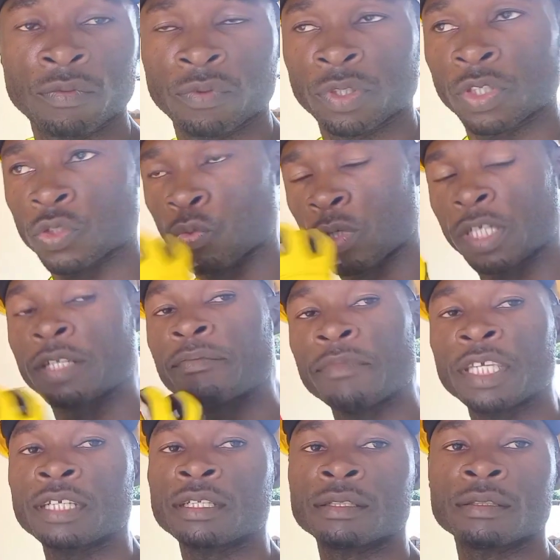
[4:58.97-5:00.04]
We just want the
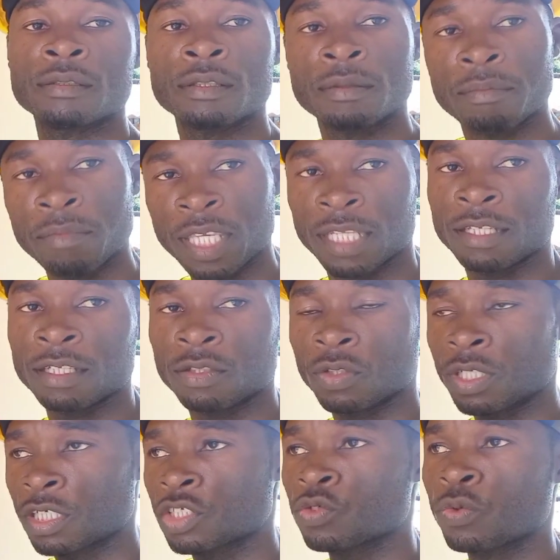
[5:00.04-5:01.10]
main, main to
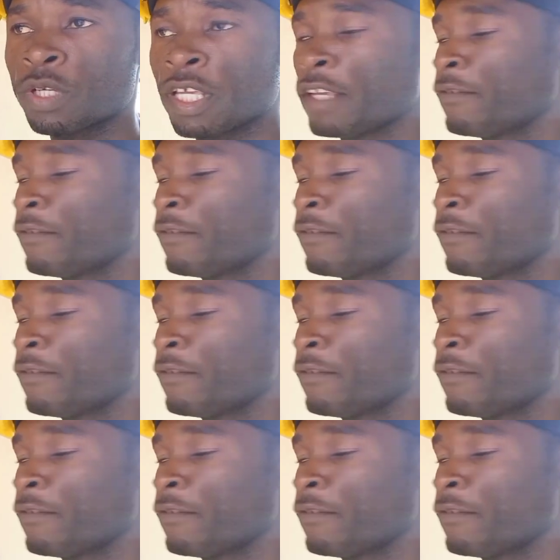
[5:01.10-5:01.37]
control